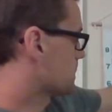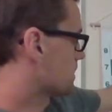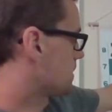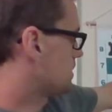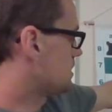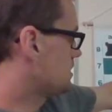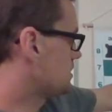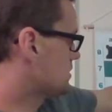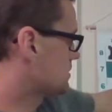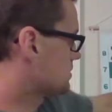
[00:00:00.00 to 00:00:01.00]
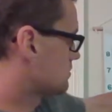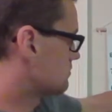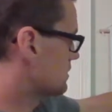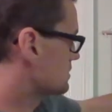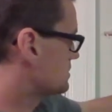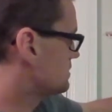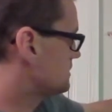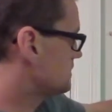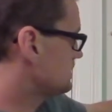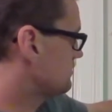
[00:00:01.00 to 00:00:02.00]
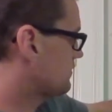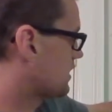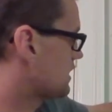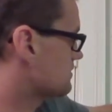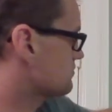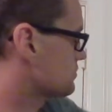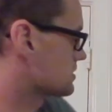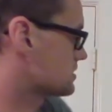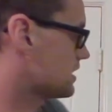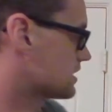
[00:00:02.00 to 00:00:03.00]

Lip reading: he runs to d5 with his knight, a